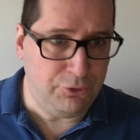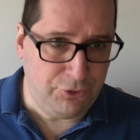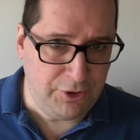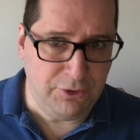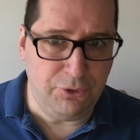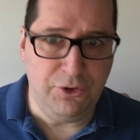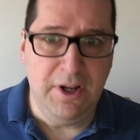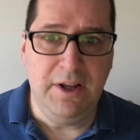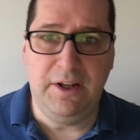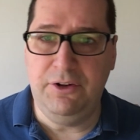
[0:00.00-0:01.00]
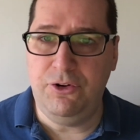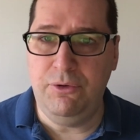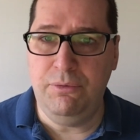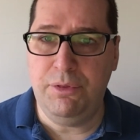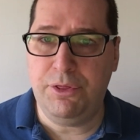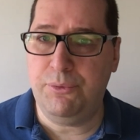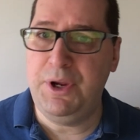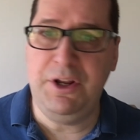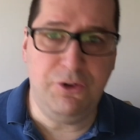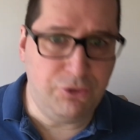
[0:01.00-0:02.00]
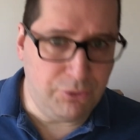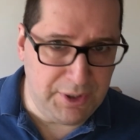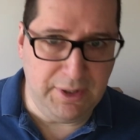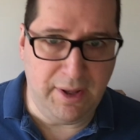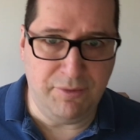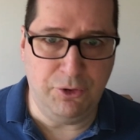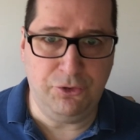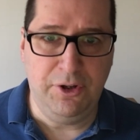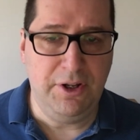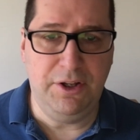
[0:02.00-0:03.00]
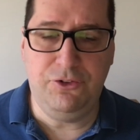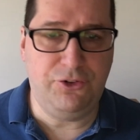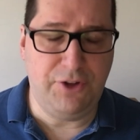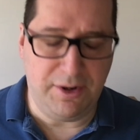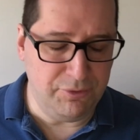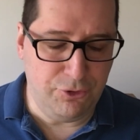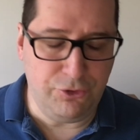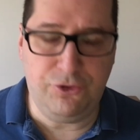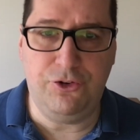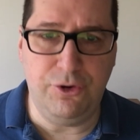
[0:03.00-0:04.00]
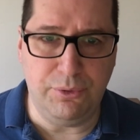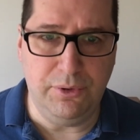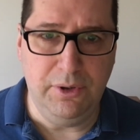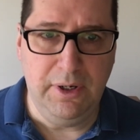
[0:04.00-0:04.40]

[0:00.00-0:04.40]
signals into three discrete levels instead of just two.